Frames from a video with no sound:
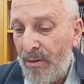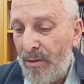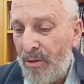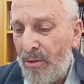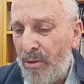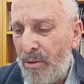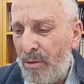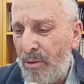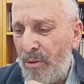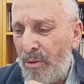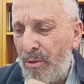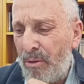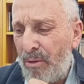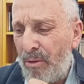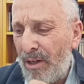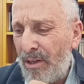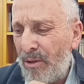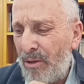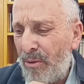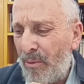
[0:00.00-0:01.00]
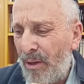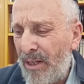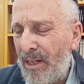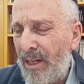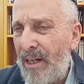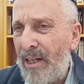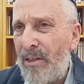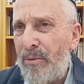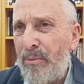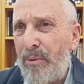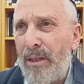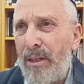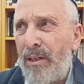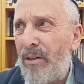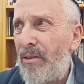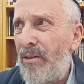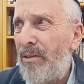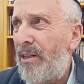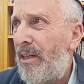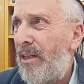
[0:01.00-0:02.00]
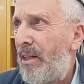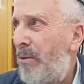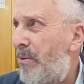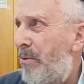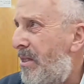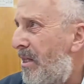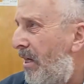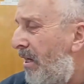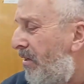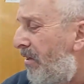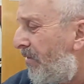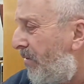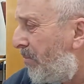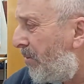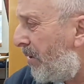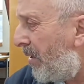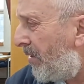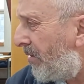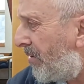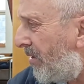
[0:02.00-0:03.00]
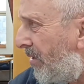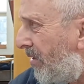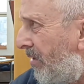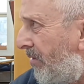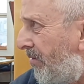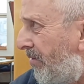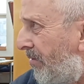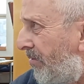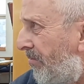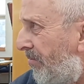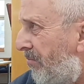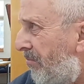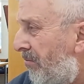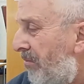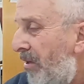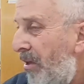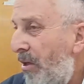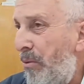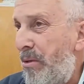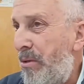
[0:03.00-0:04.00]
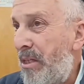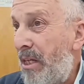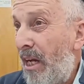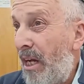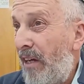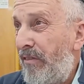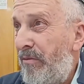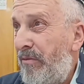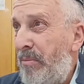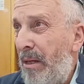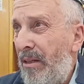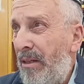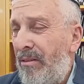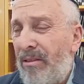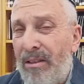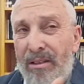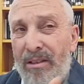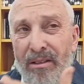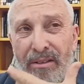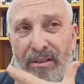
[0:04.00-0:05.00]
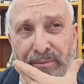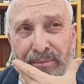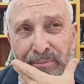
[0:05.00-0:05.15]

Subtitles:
who, on the one hand, we learned that he was the head of the Beit Din. He was an Av Beit Din.